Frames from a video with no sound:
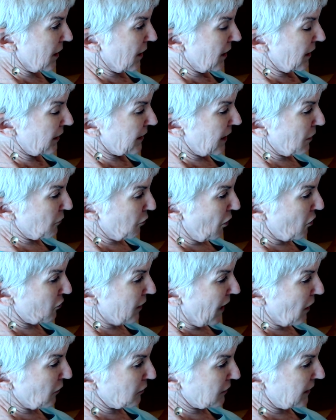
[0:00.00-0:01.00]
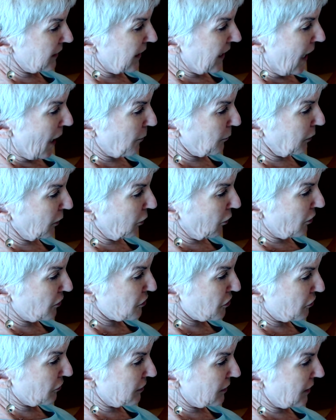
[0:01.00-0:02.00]
They rode out to the apple
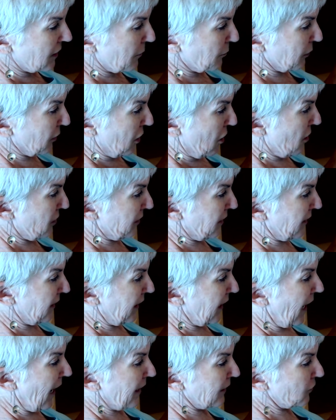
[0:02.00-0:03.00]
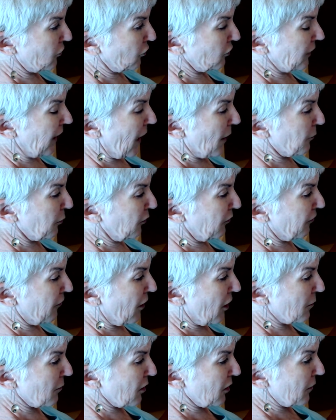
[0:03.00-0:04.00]
orchard that belonged to the kind old apple
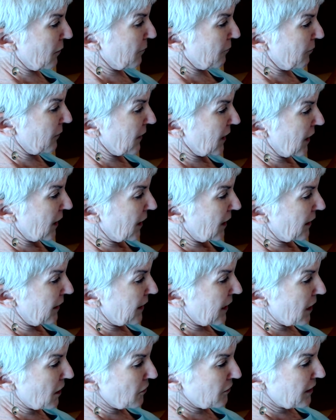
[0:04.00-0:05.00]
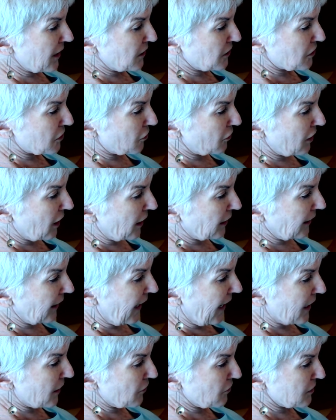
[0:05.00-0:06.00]
farmer. There they stood on
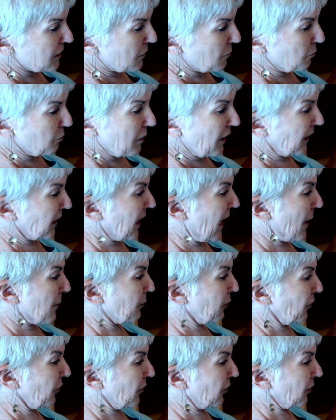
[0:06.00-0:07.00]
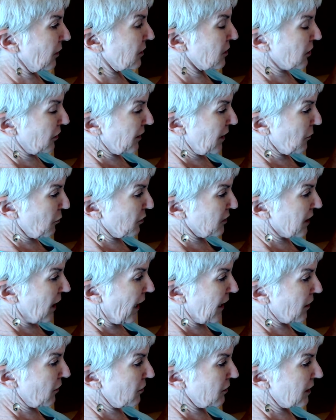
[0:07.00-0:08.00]
ladders and picked apples until they were
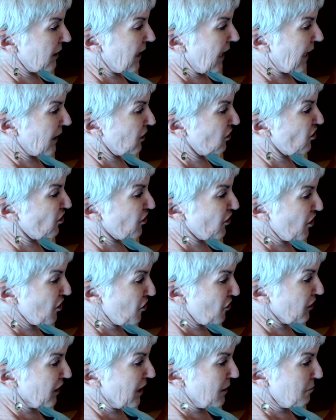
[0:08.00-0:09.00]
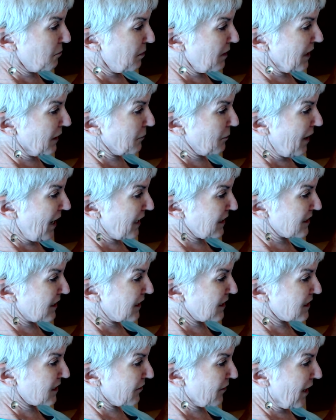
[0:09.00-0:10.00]
tired and had 30 big
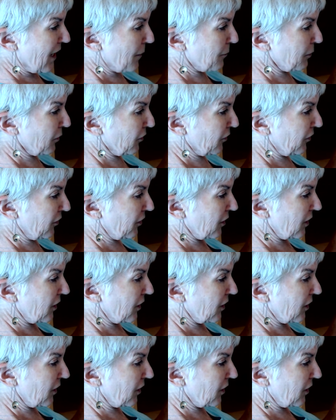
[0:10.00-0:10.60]
baskets of apples.